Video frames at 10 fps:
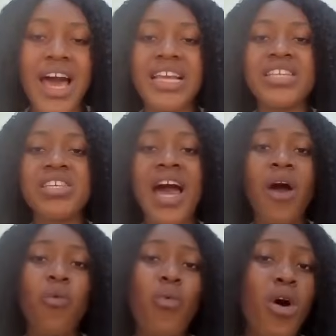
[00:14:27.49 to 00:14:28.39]
and
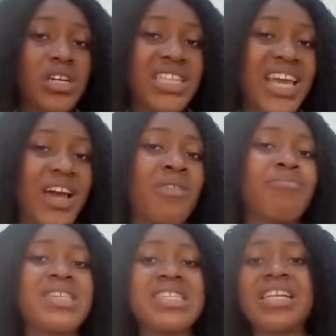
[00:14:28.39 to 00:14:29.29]
her work there
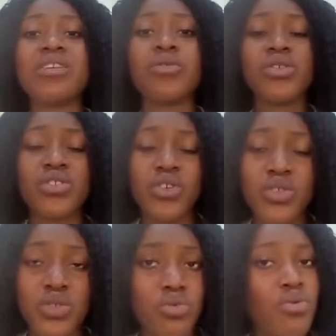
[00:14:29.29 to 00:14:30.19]
basically was
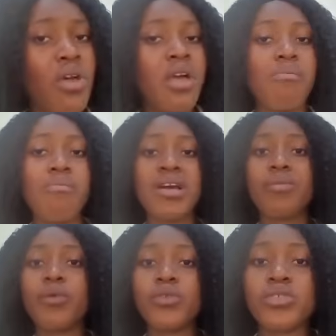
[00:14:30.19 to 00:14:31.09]
just to
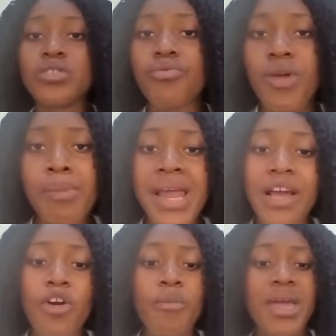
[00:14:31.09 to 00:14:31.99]
make posts,
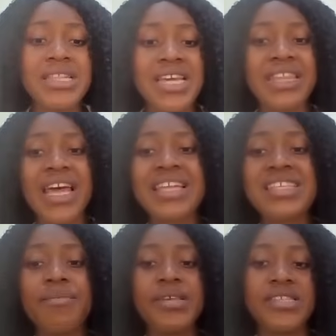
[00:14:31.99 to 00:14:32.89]
reply comments, and
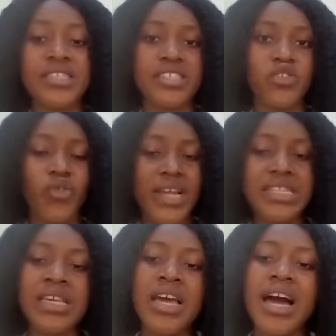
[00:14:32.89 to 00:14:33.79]
answer messages, right?